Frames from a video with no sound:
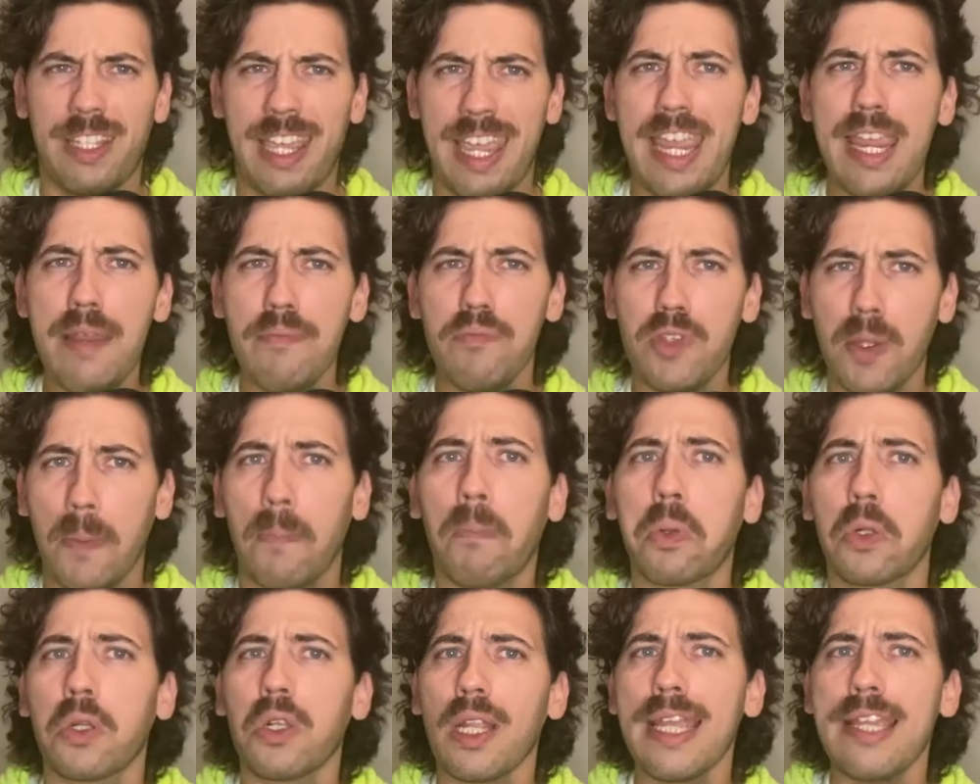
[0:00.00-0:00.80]
came to
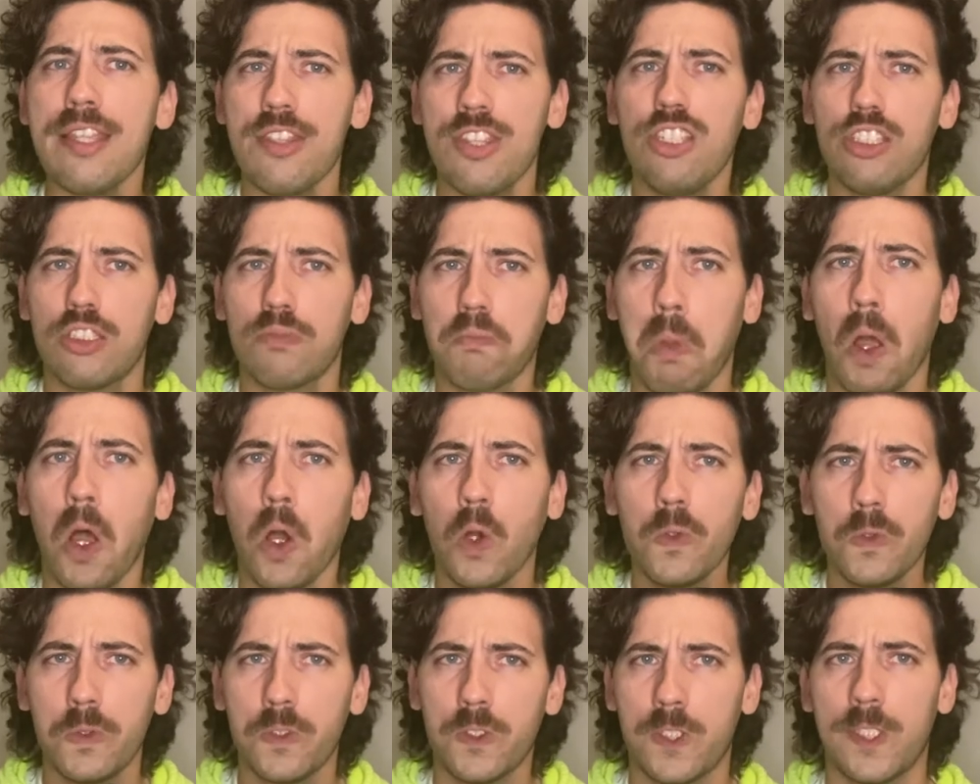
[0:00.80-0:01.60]
play this
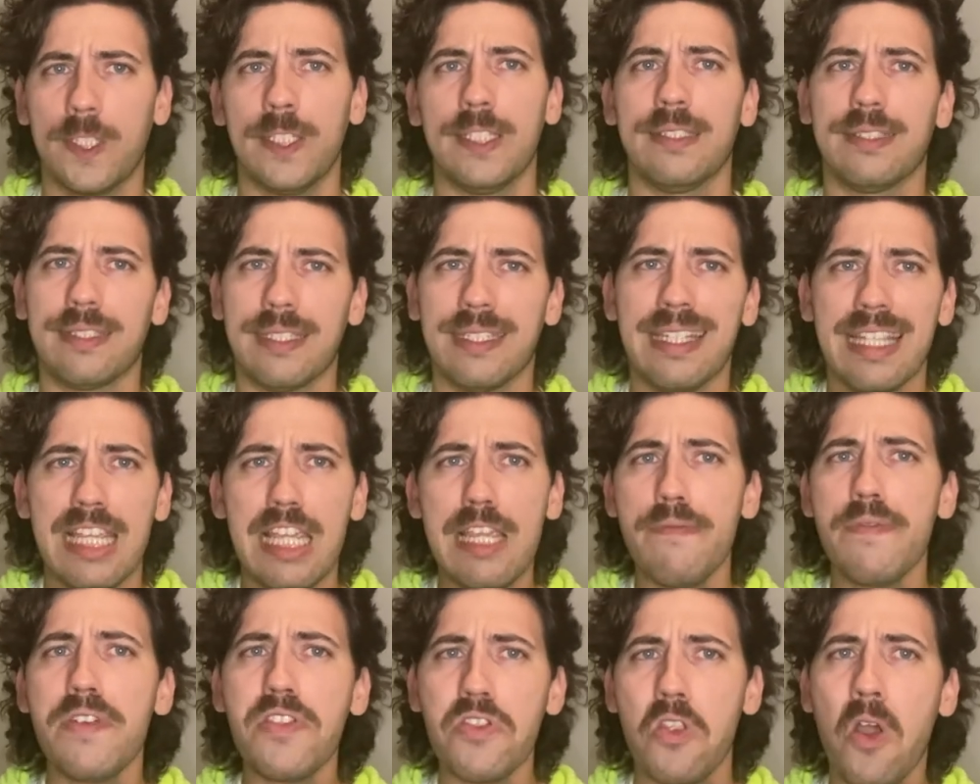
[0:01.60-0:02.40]
postseason,
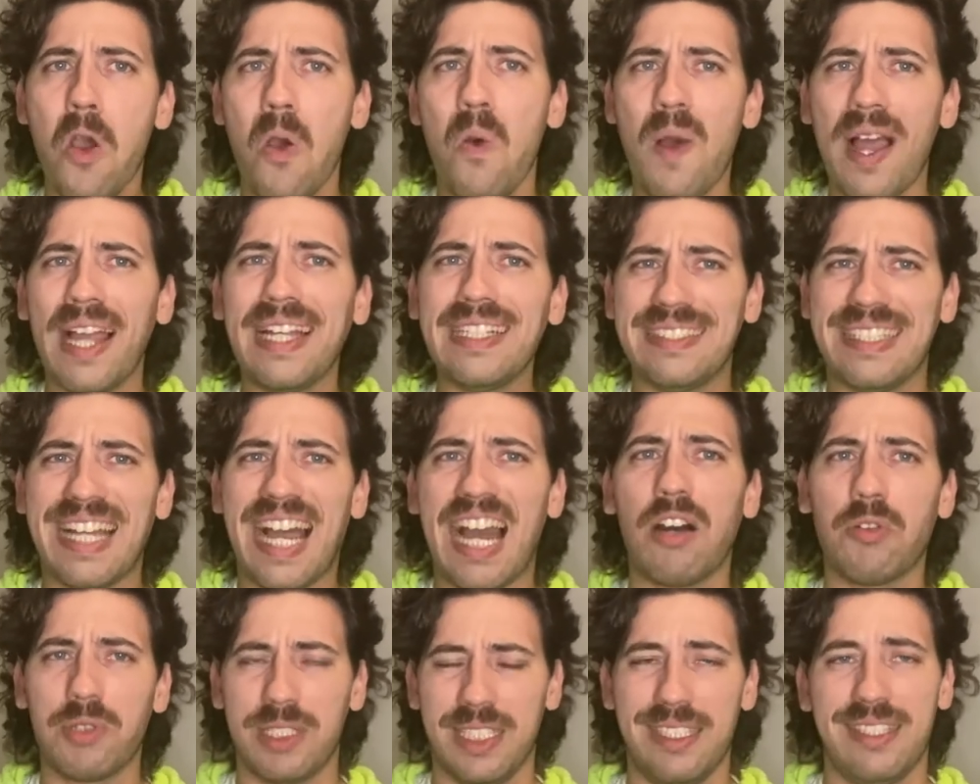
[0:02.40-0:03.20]
even though I
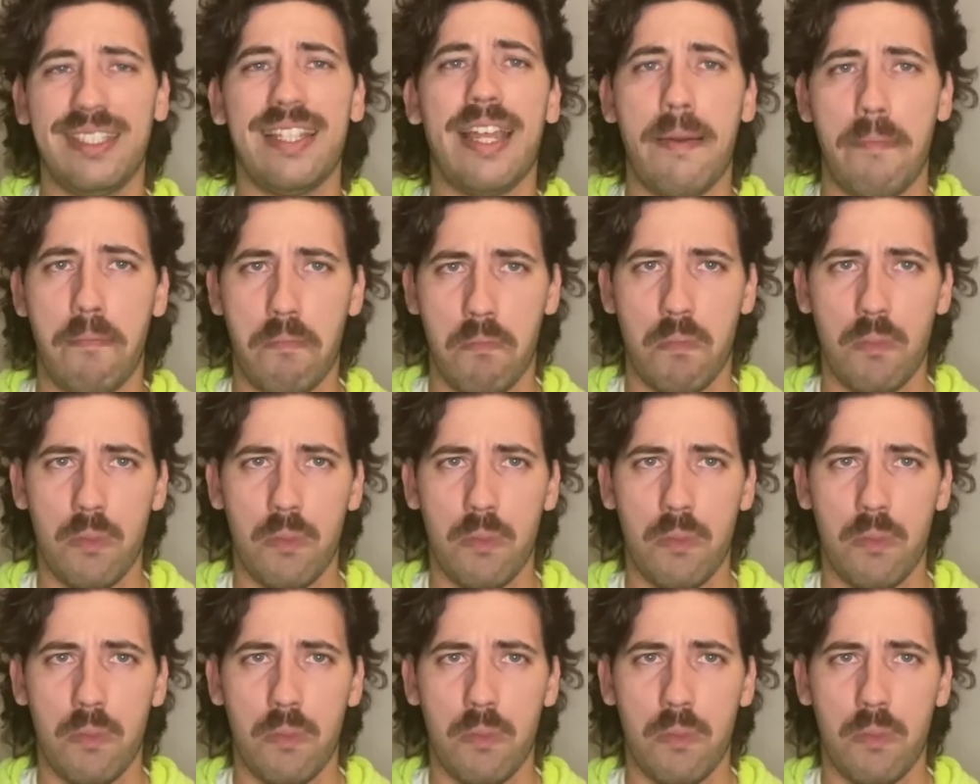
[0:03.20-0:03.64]
doubted them.